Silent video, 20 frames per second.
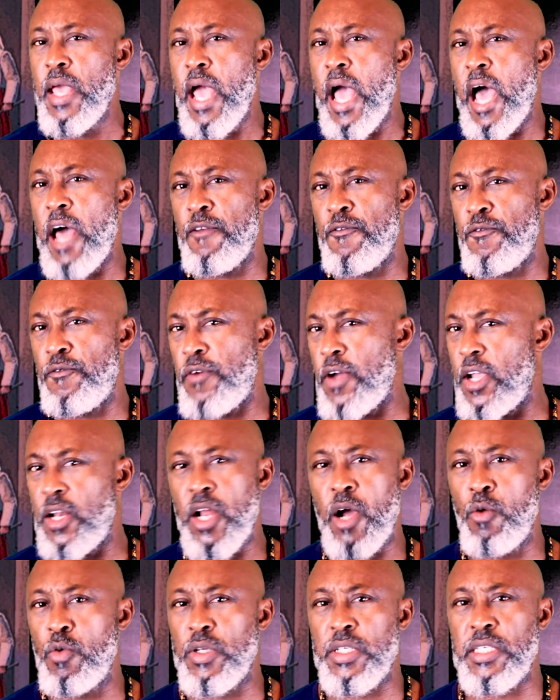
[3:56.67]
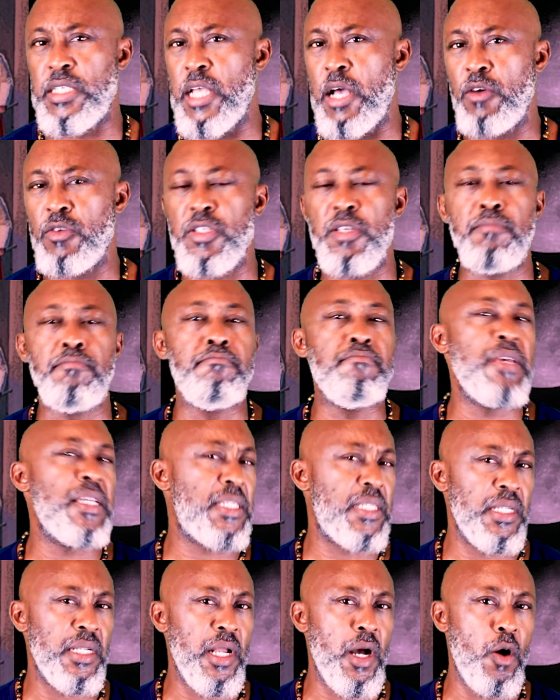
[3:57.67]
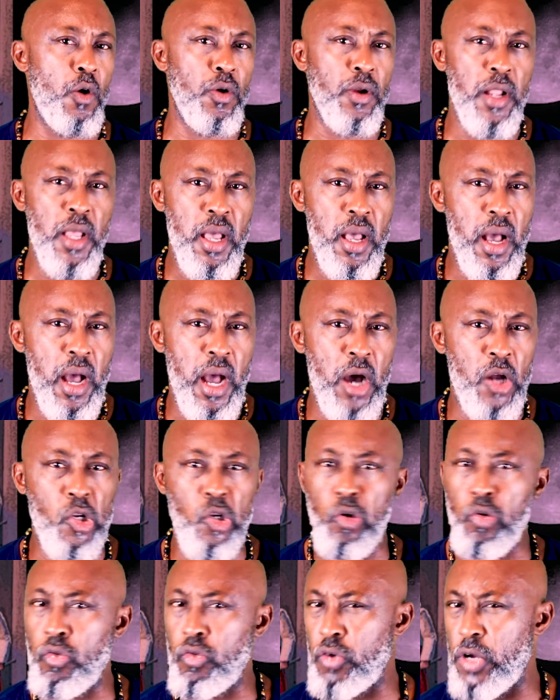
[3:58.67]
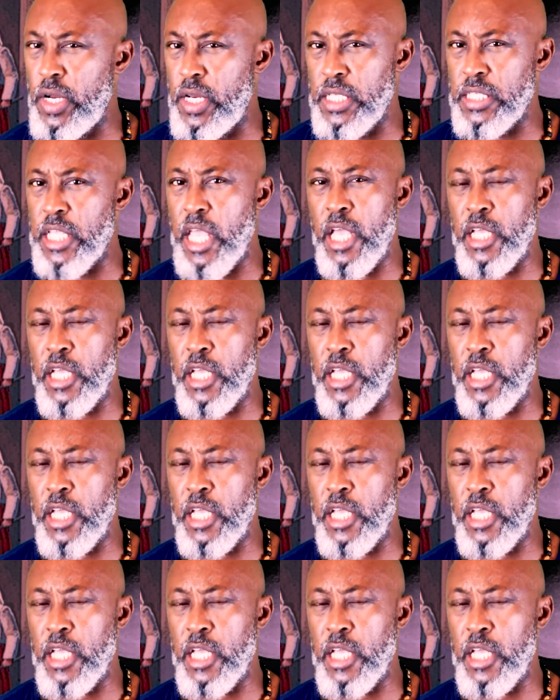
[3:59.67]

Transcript: and find ourselves missing out on the greatest